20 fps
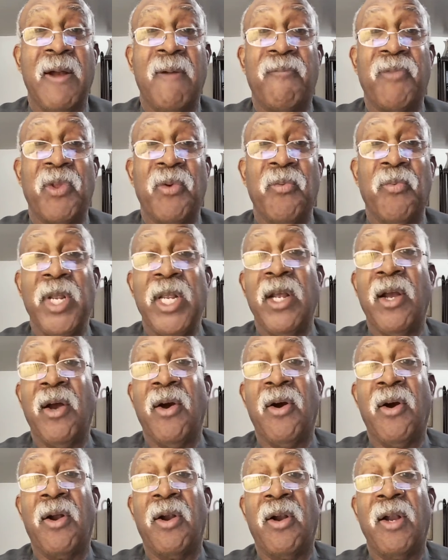Um, we
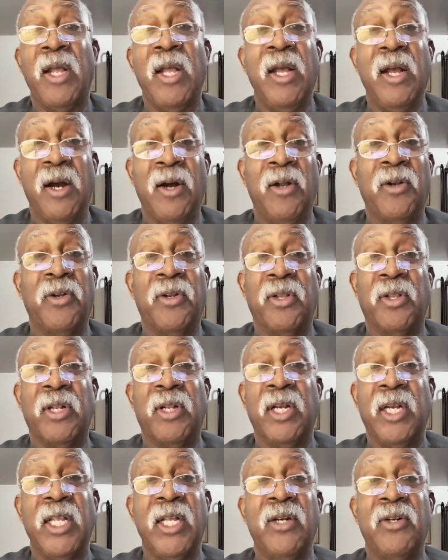are under
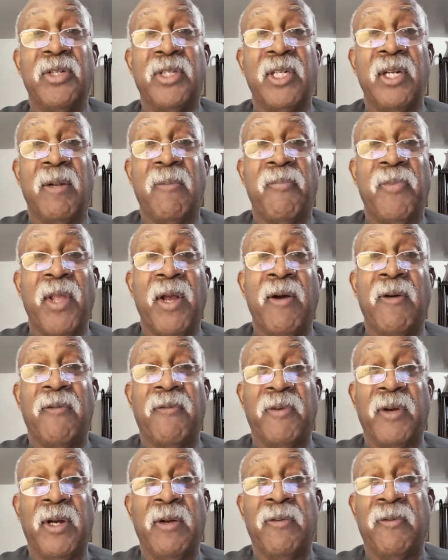the leadership
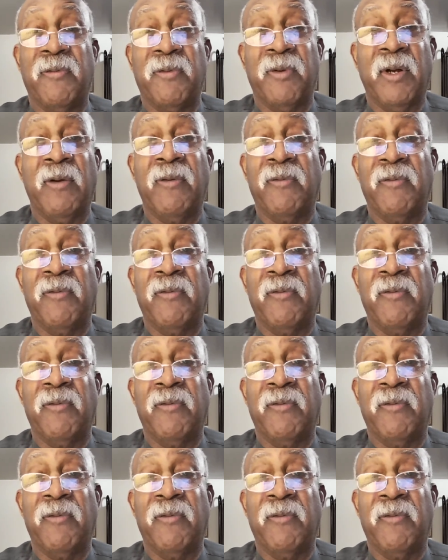of of,